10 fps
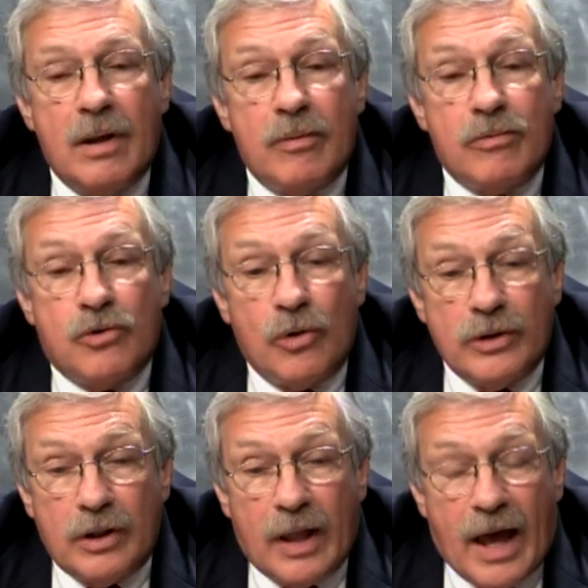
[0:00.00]

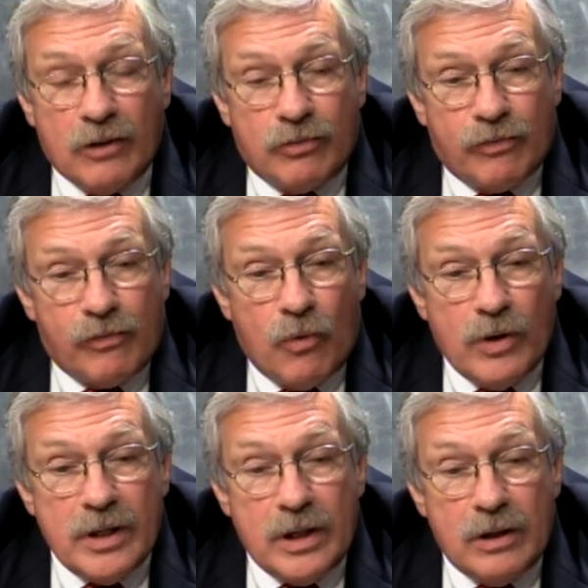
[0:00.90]
During the last 4
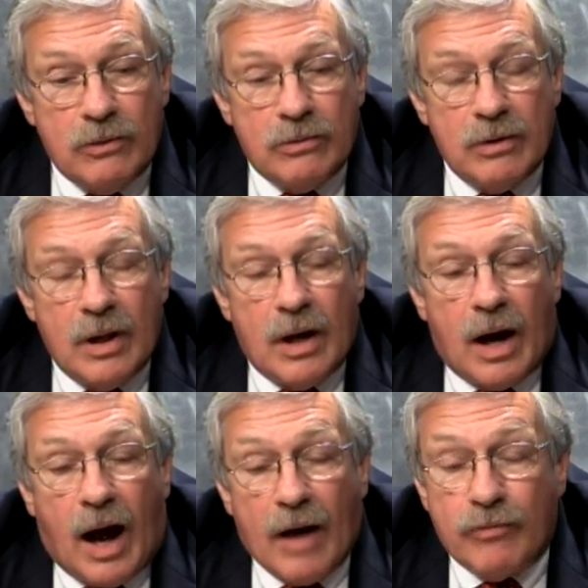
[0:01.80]
years,
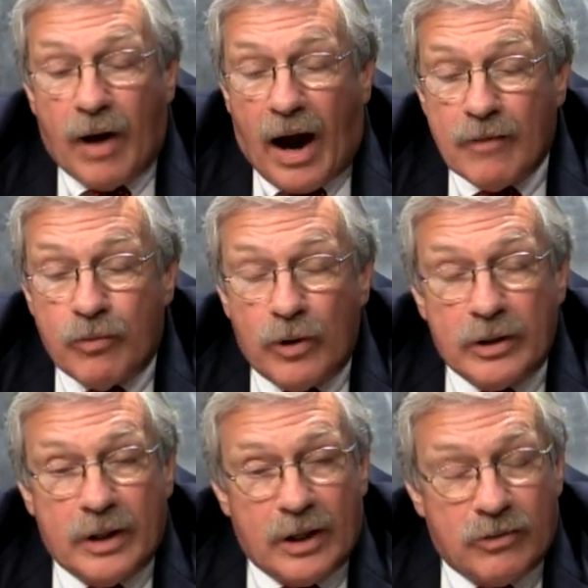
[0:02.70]
I've
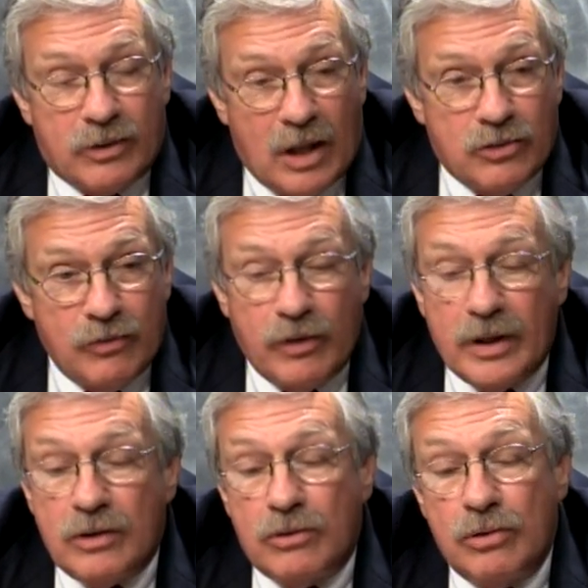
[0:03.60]
worked
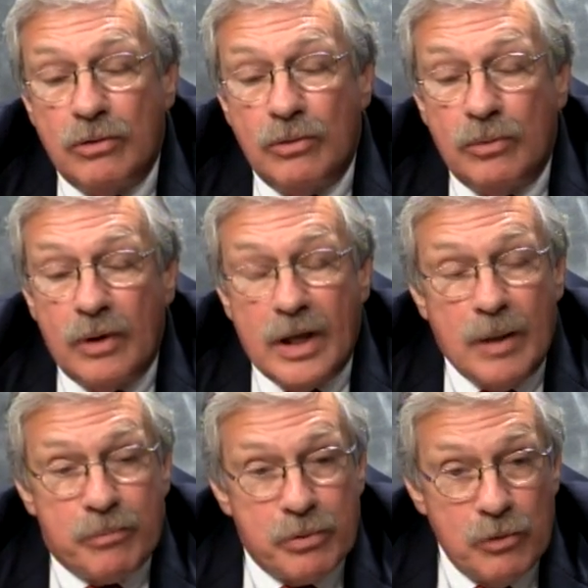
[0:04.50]
extensively to
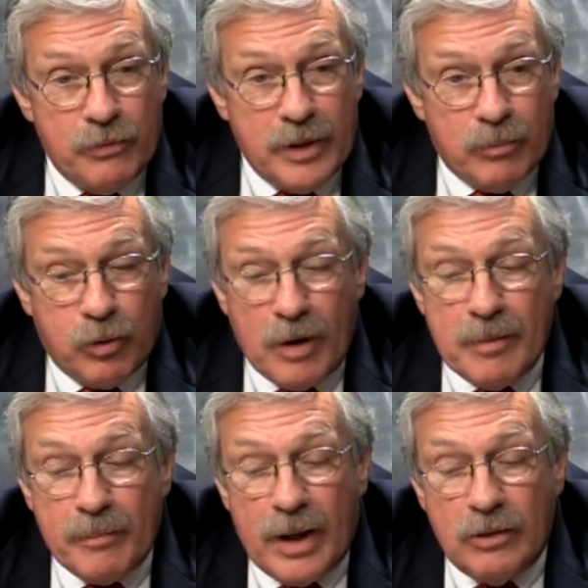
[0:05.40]
improve the
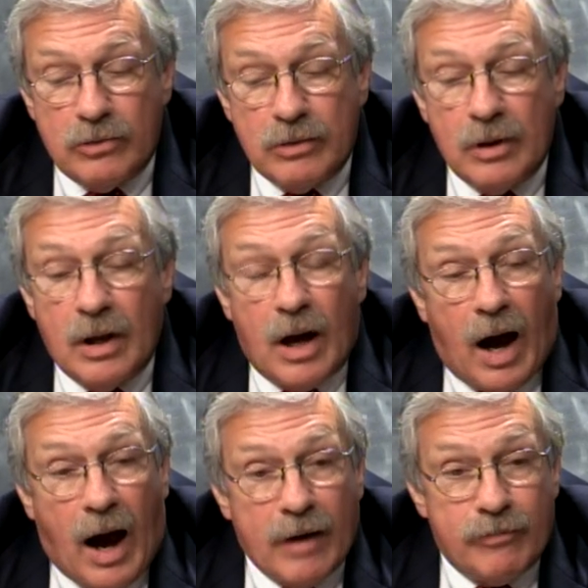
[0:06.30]
employment base.
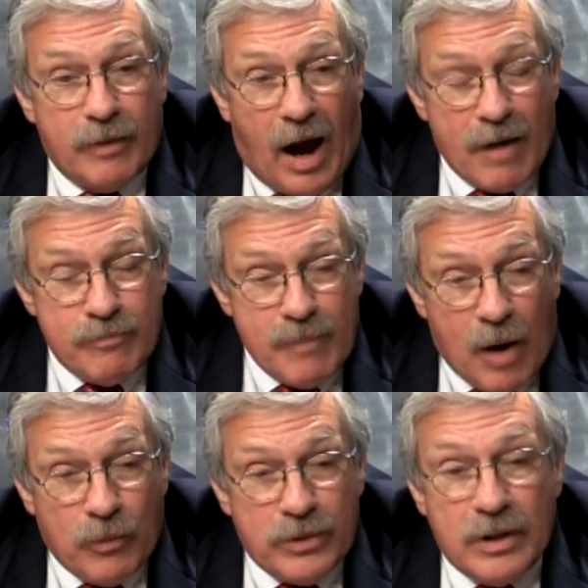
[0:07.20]
I've
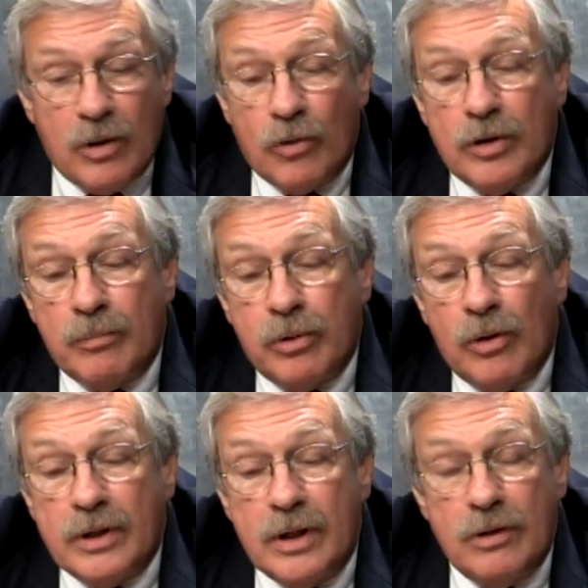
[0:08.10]
met with the local
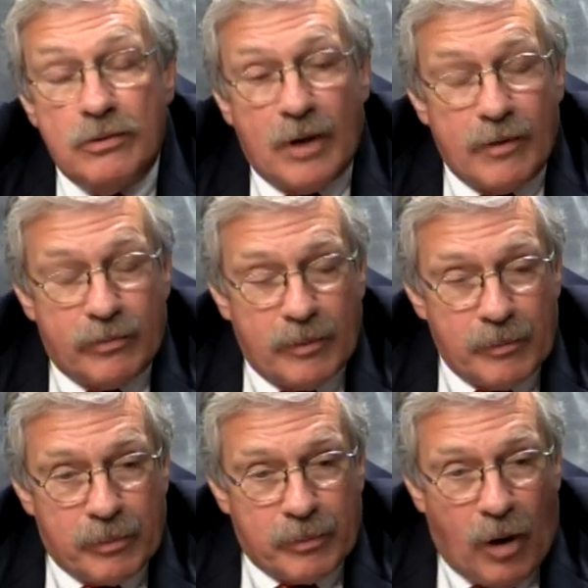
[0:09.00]
employees. I've
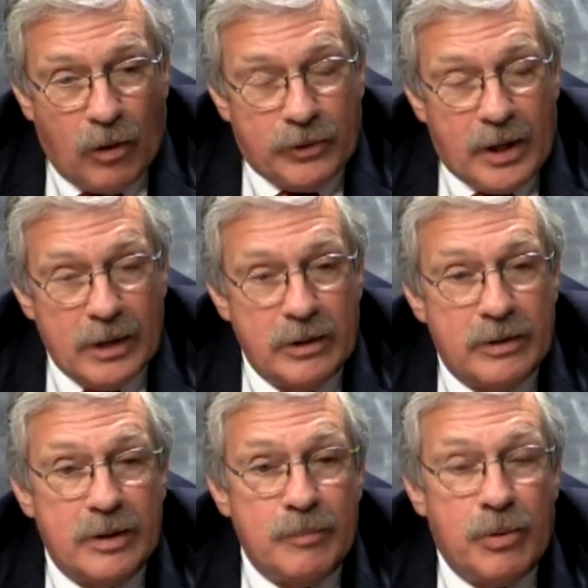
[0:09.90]
called together
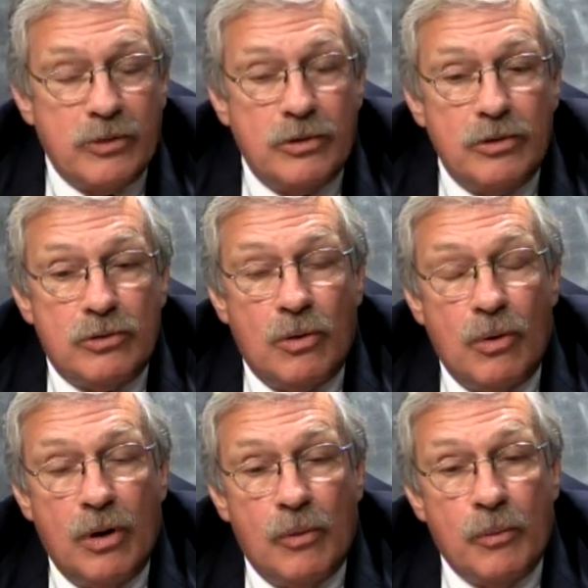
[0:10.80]
the president's
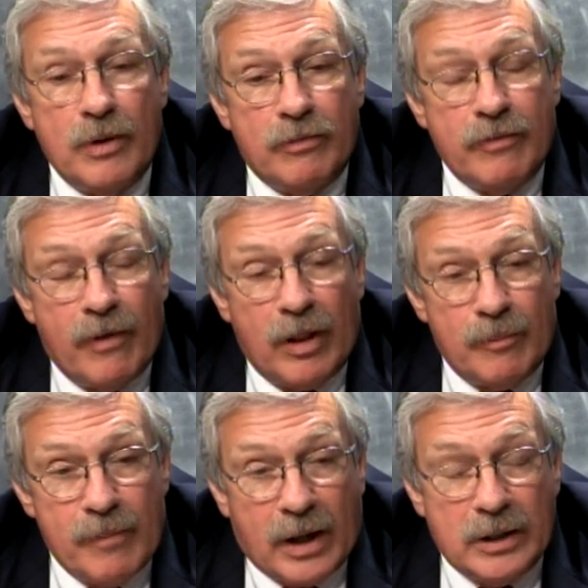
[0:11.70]
court. We've
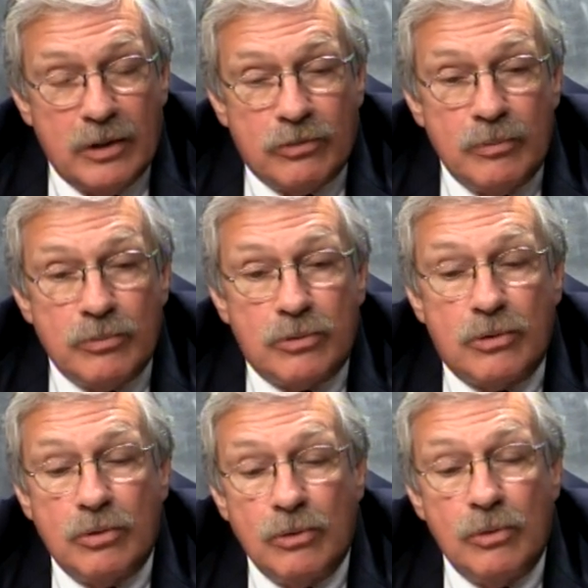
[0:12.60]
developed mechanisms
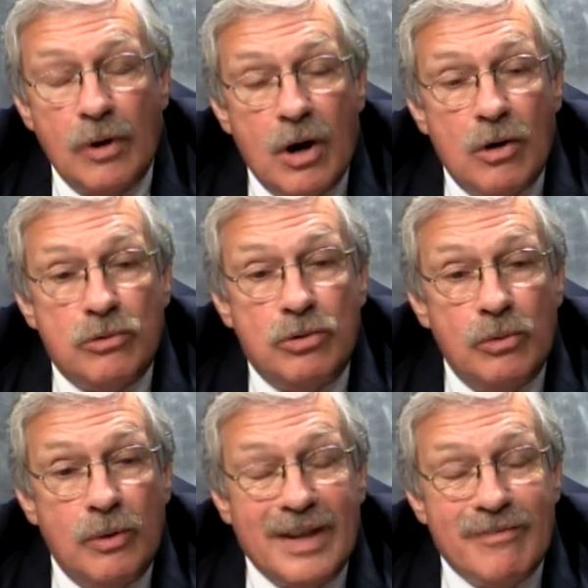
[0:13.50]
to
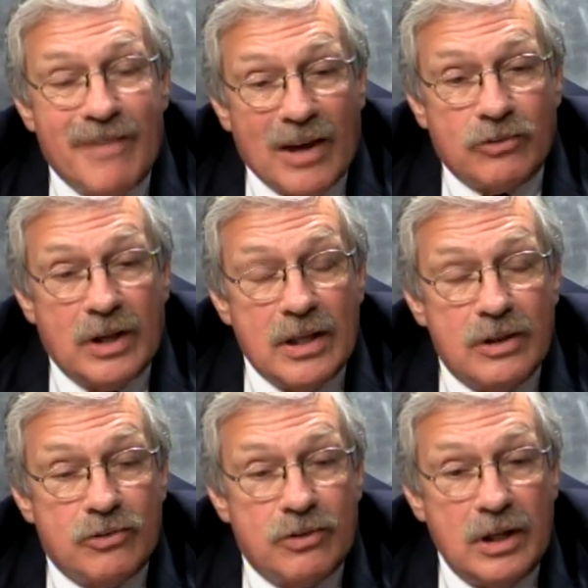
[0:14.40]
invest in
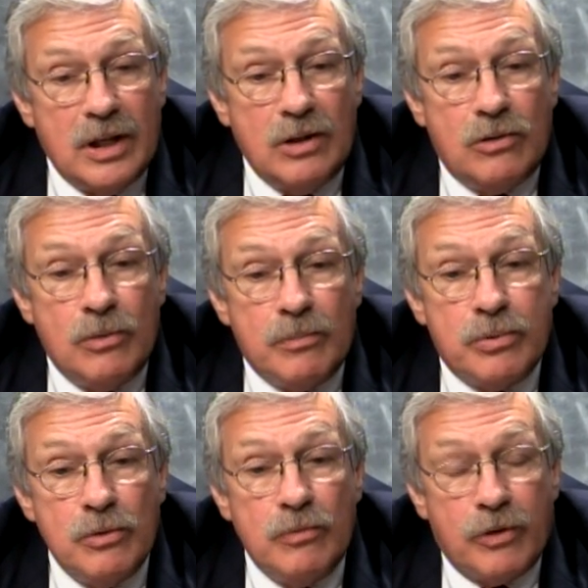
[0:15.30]
the city, to
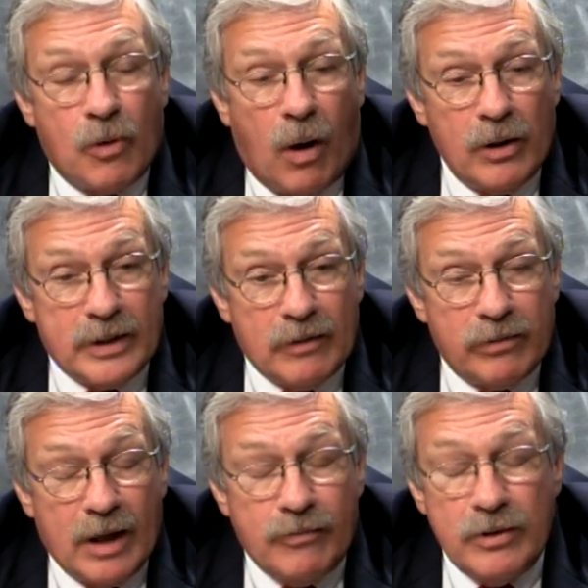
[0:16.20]
improve the quality of
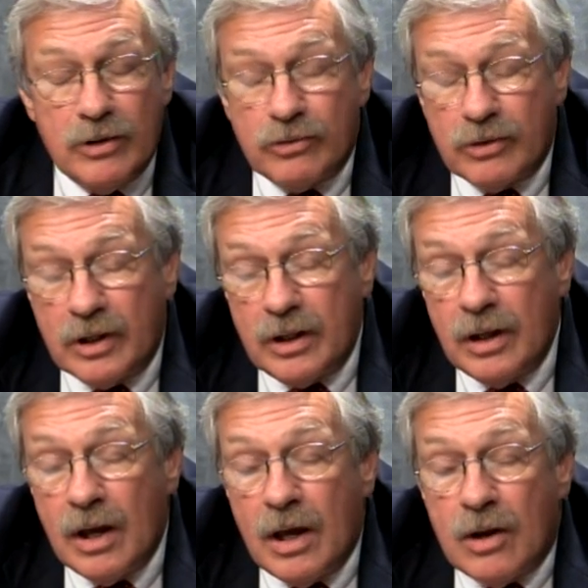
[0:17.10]
life in the city,
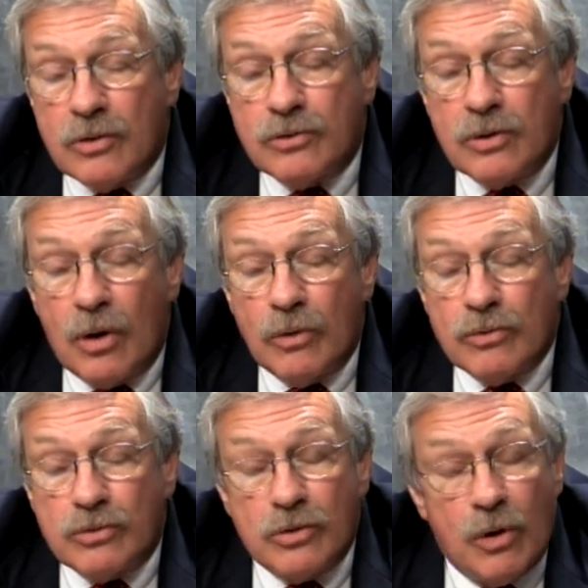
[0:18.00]
so
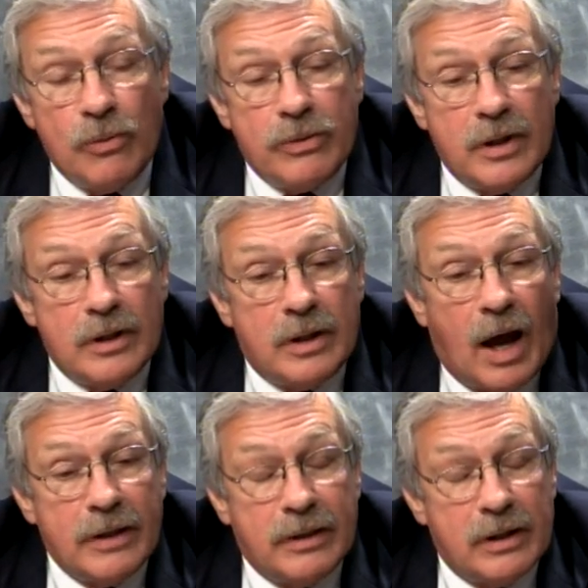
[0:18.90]
that
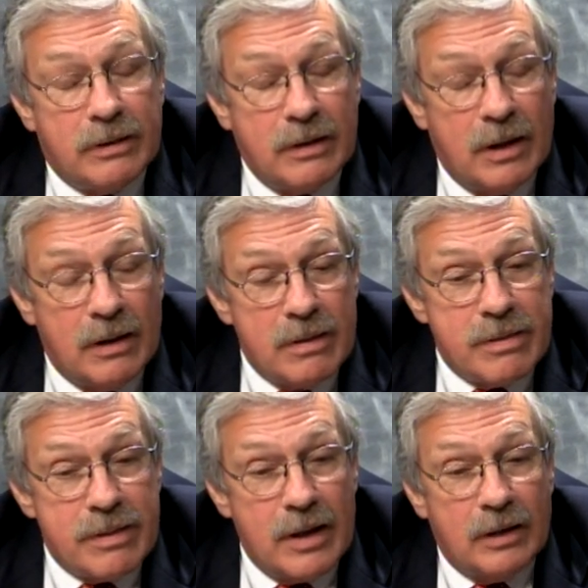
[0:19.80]
I think
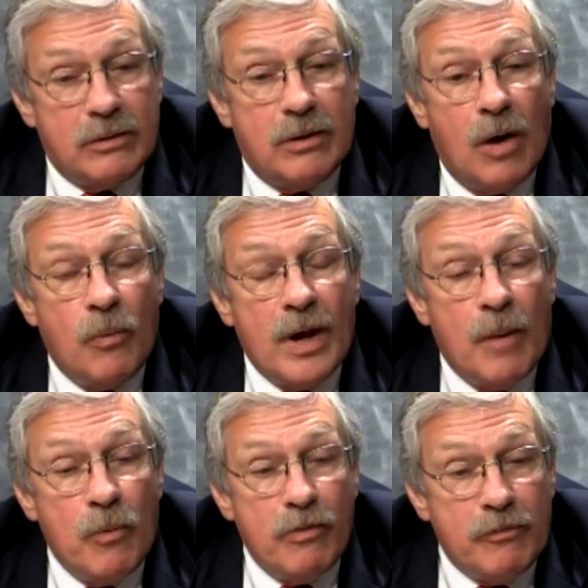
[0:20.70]
that we
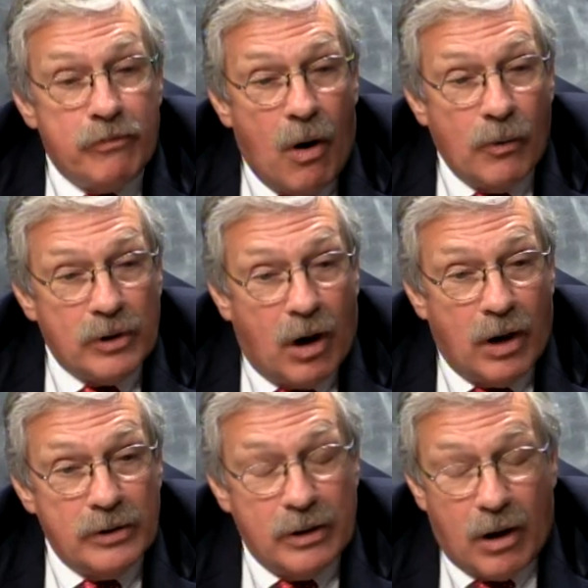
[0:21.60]
are moving forward
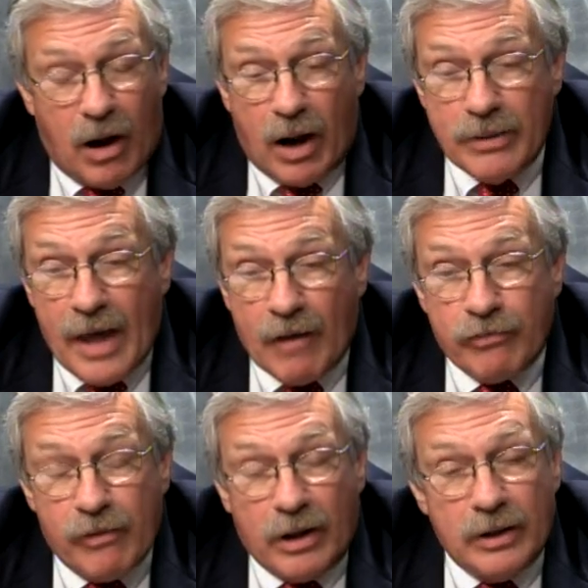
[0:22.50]
on that front.